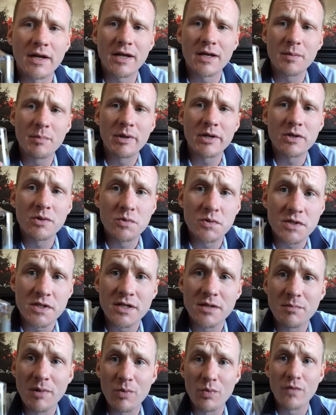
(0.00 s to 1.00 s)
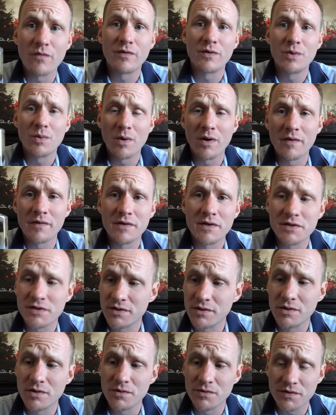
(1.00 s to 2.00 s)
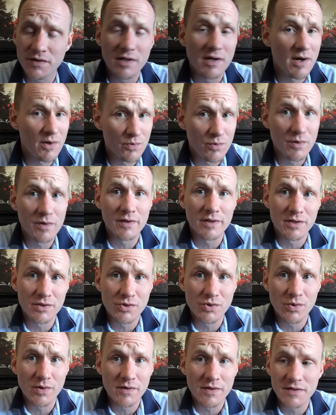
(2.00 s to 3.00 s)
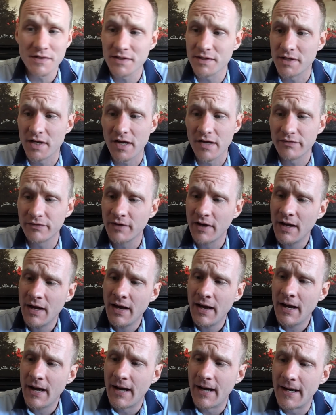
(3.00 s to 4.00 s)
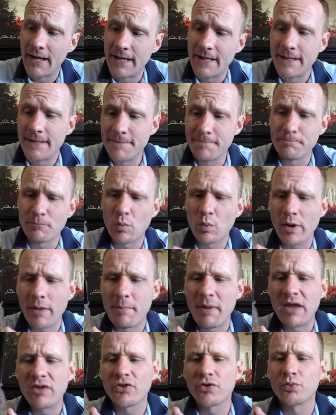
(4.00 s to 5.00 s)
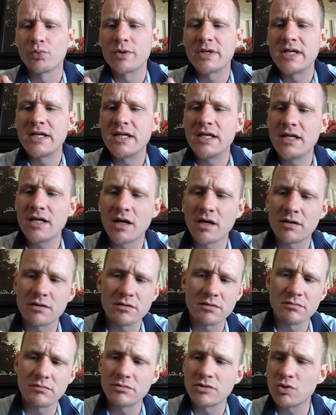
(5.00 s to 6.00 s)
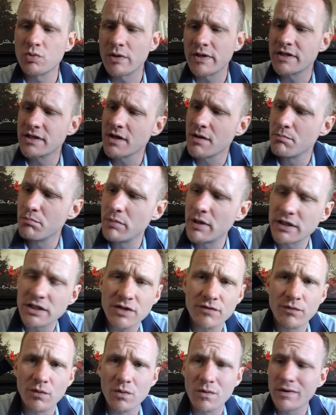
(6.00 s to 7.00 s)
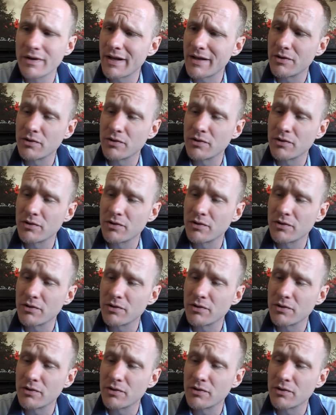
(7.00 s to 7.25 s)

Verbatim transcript: Anybody who's seen my review on this knows that I really enjoy this stuff. Um, would I pay 320 something bucks for it?